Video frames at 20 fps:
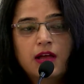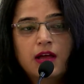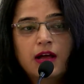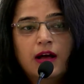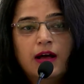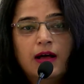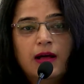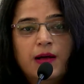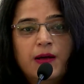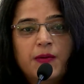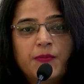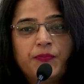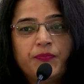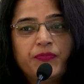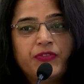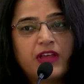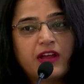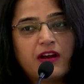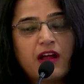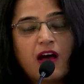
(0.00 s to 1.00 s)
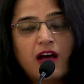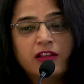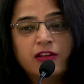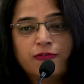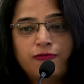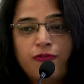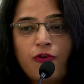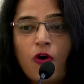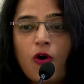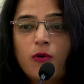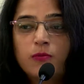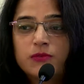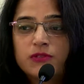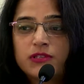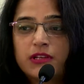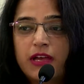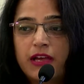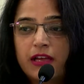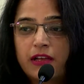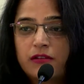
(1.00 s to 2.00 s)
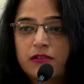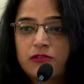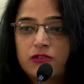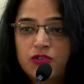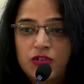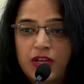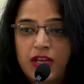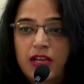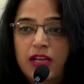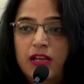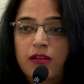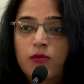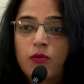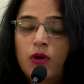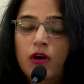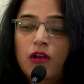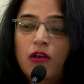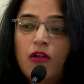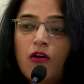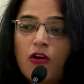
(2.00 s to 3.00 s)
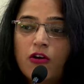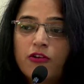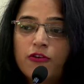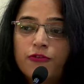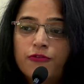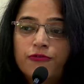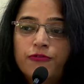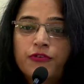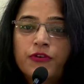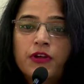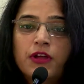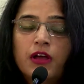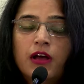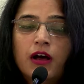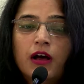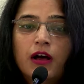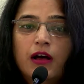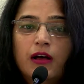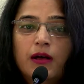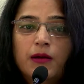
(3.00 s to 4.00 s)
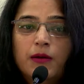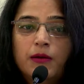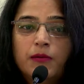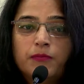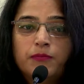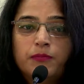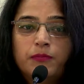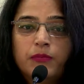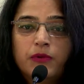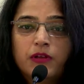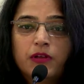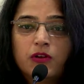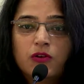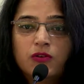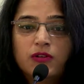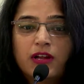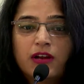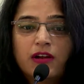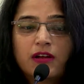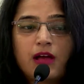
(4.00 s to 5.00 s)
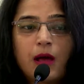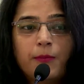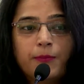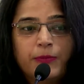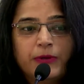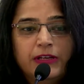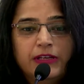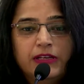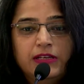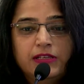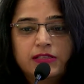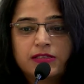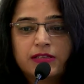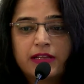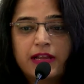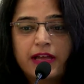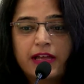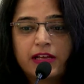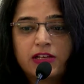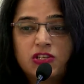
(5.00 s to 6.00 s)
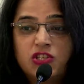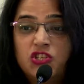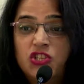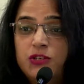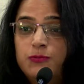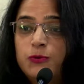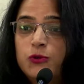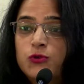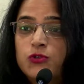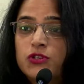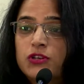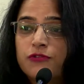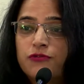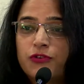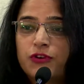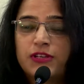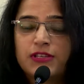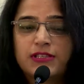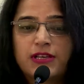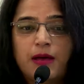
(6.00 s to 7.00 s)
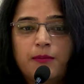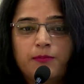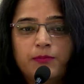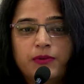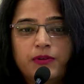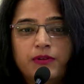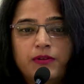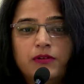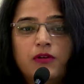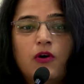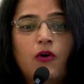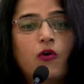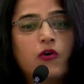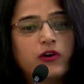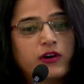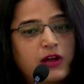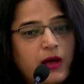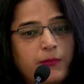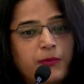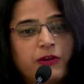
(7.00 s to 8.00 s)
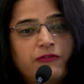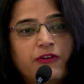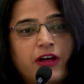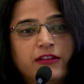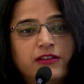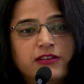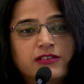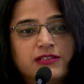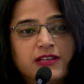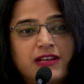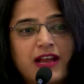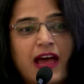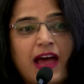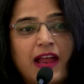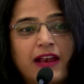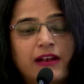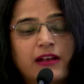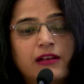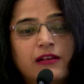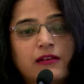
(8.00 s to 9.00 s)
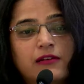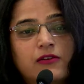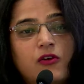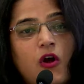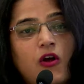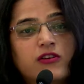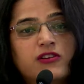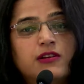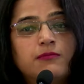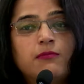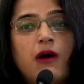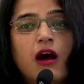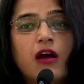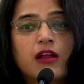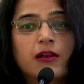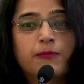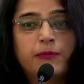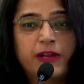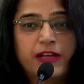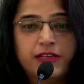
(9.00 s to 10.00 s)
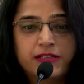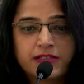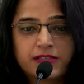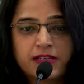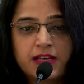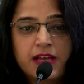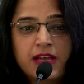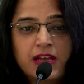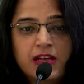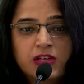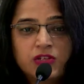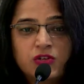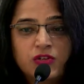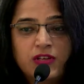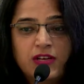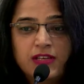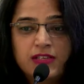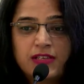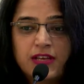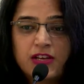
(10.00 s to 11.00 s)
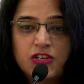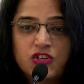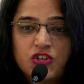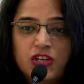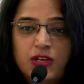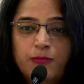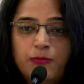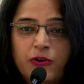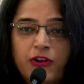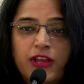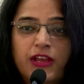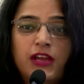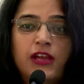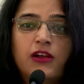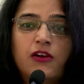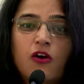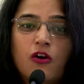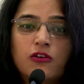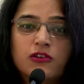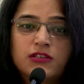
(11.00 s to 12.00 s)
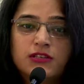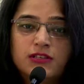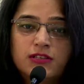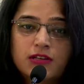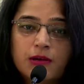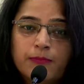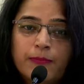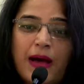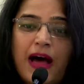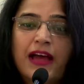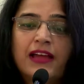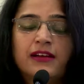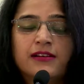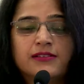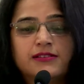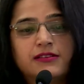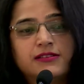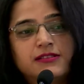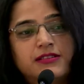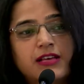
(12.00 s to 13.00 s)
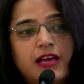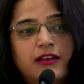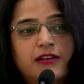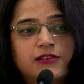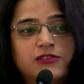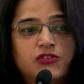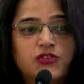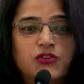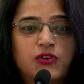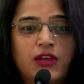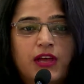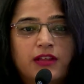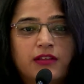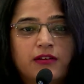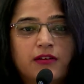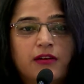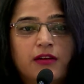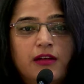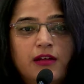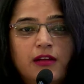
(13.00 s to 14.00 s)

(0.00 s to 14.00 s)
Um, there are other forms like today, a lot of, uh, you know, there are companies like DigiBooster, for example, or a couple of others that handle content marketplace. So they're essentially bringing content buyers and sellers together.